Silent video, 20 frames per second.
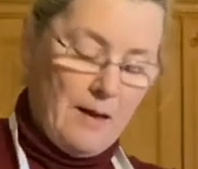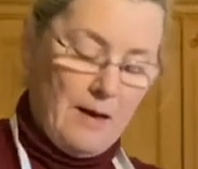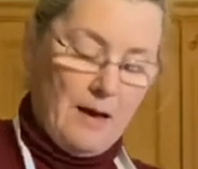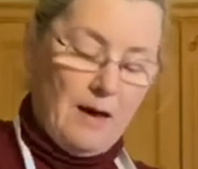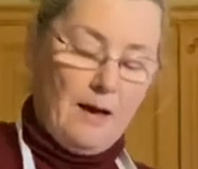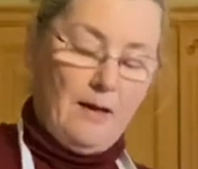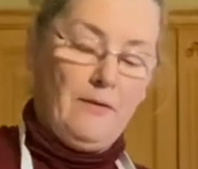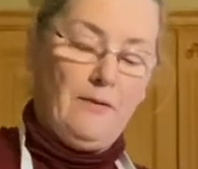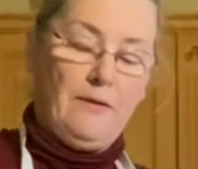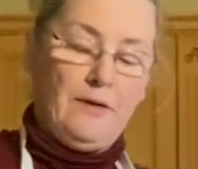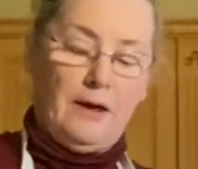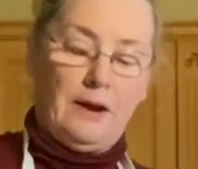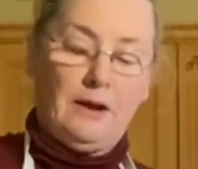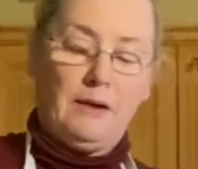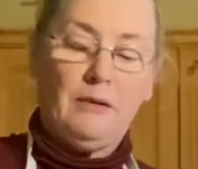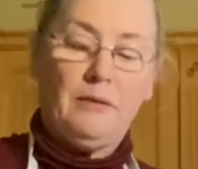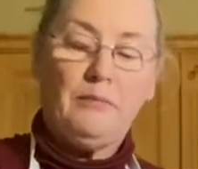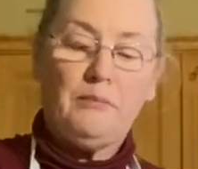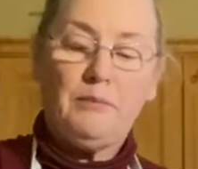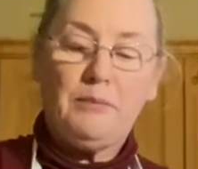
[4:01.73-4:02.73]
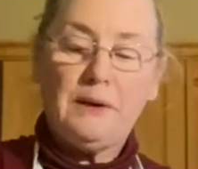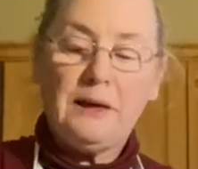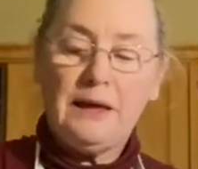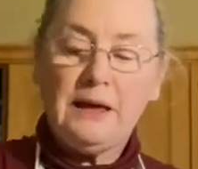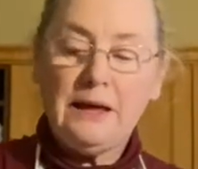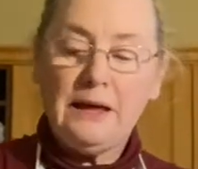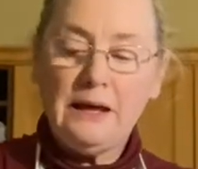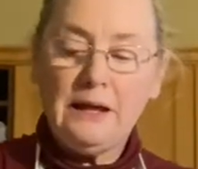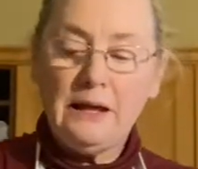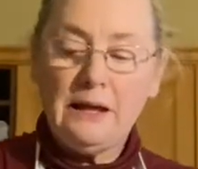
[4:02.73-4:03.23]
And then
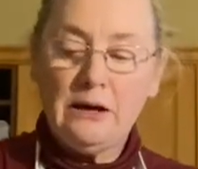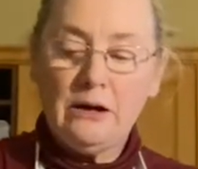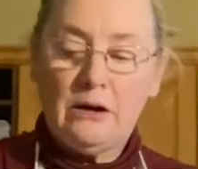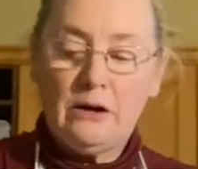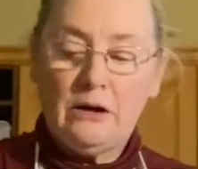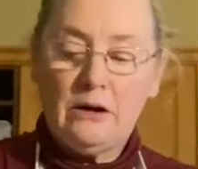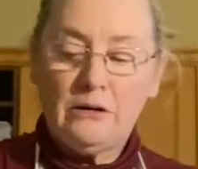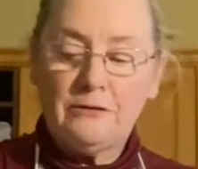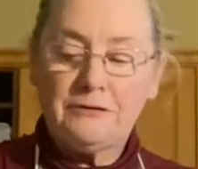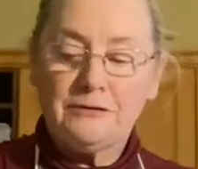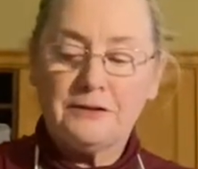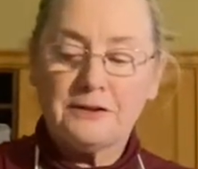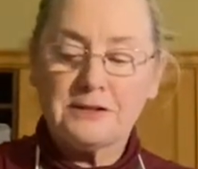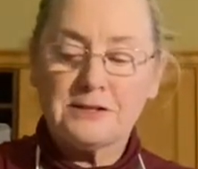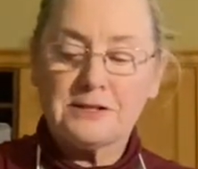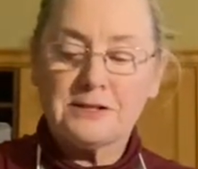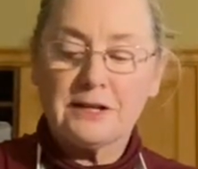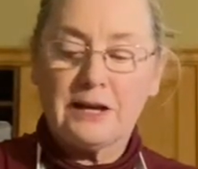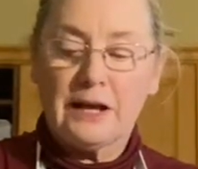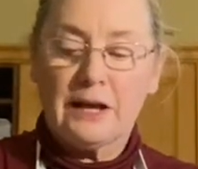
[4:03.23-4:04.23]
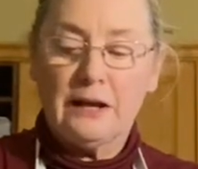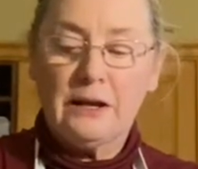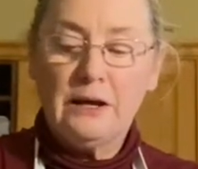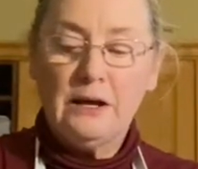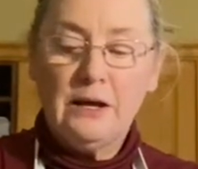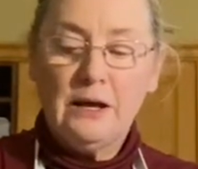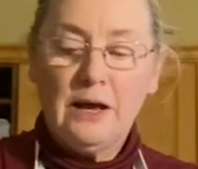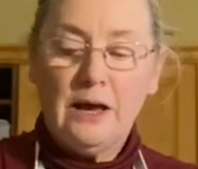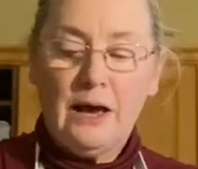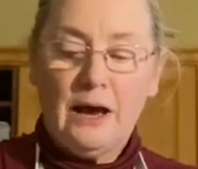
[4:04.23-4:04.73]
peel off the skin.
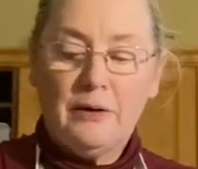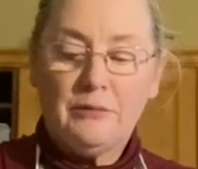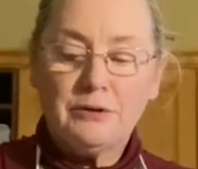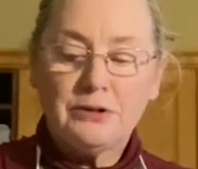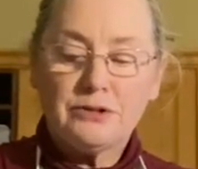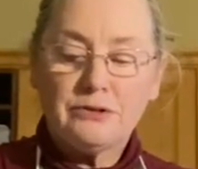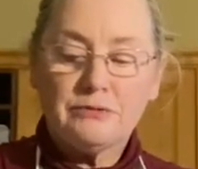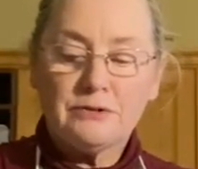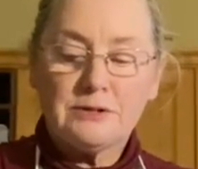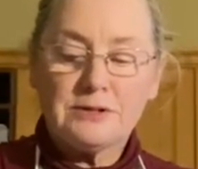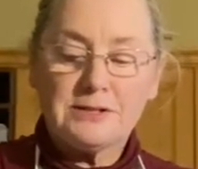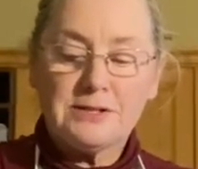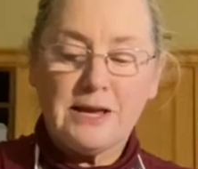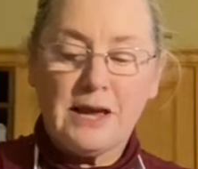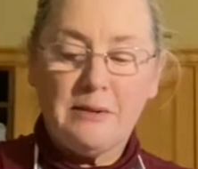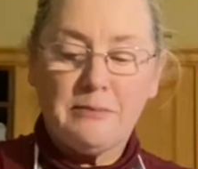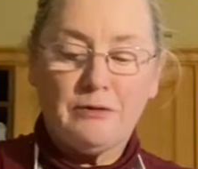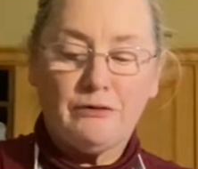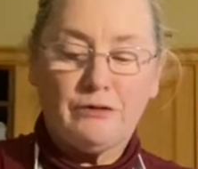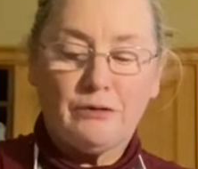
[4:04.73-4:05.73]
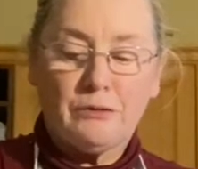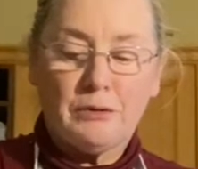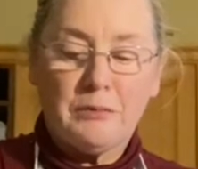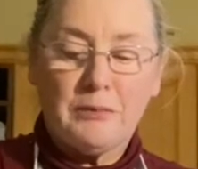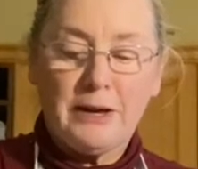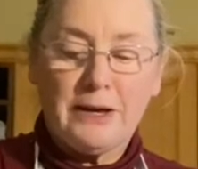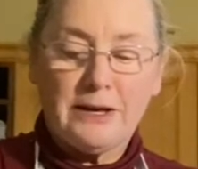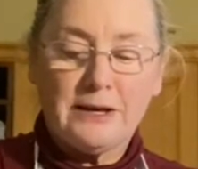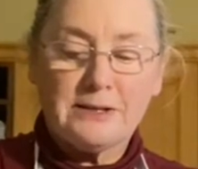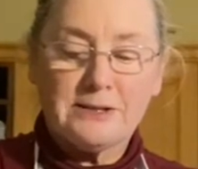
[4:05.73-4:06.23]
And we do the same if we were
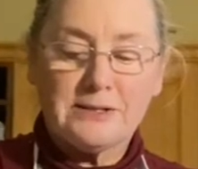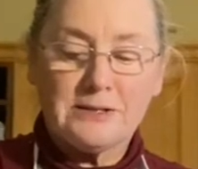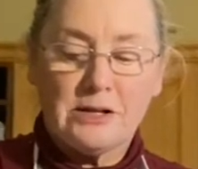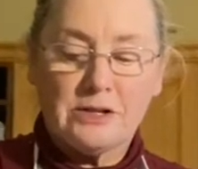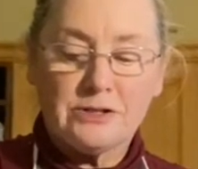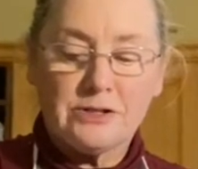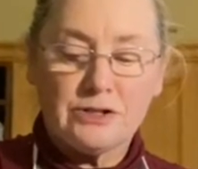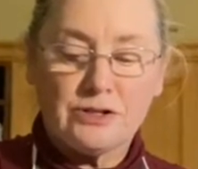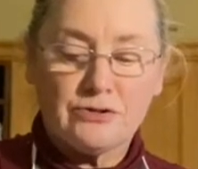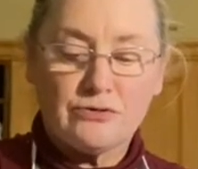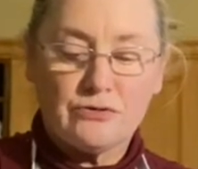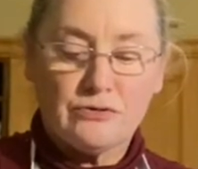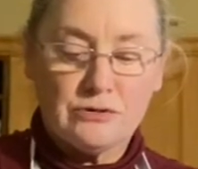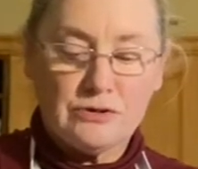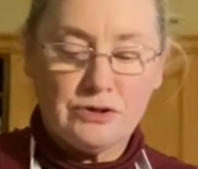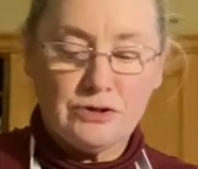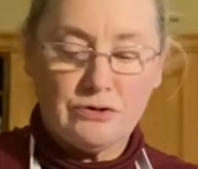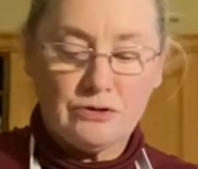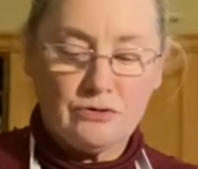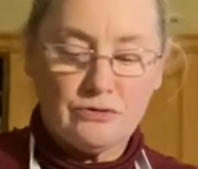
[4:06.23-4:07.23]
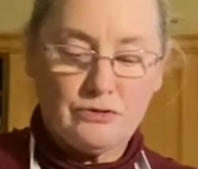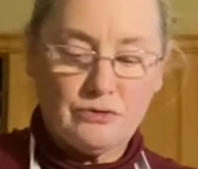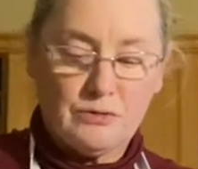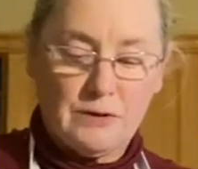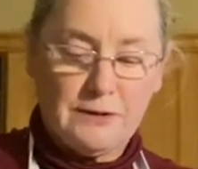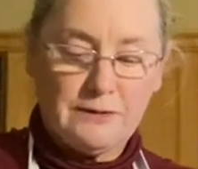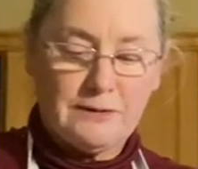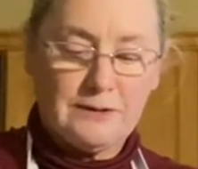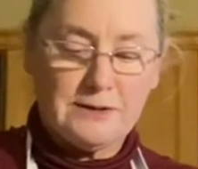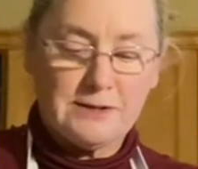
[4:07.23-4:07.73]
making sausage rolls. You don't
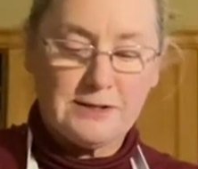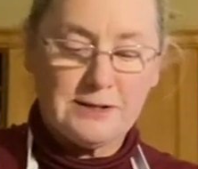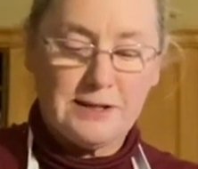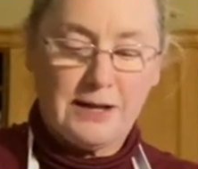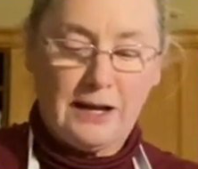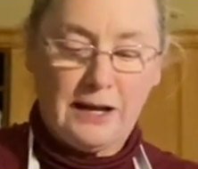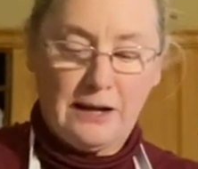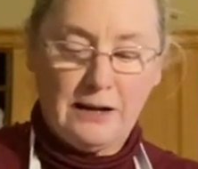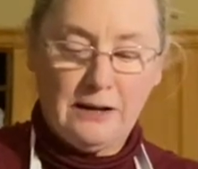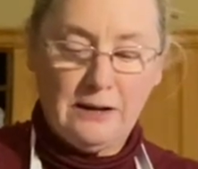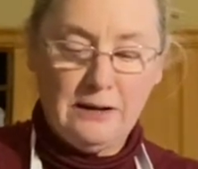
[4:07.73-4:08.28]
want the skin,